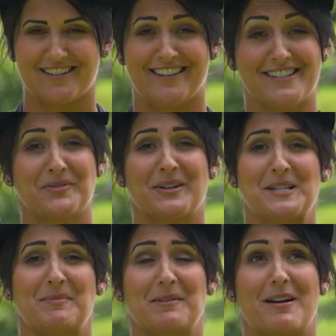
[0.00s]
This one
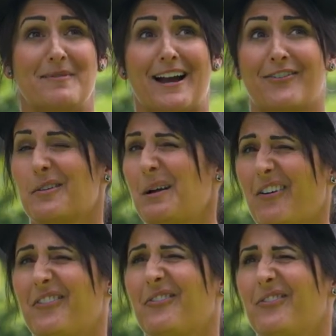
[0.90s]
has been in my bag for
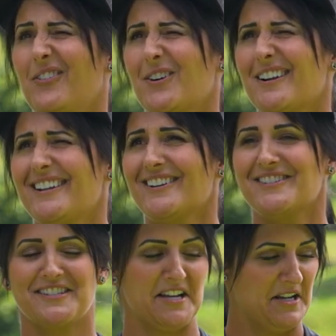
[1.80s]
about 4
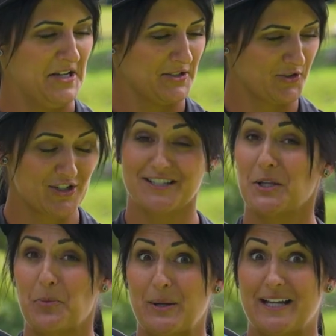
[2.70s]
years, so she's a
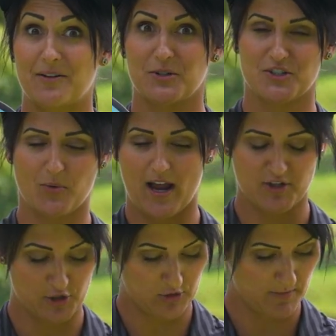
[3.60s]
little beat in, which is why I
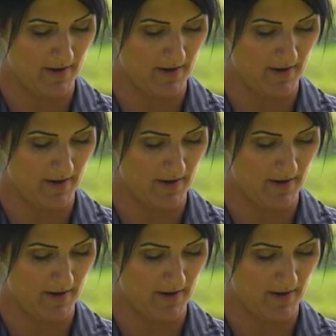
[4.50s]
choose to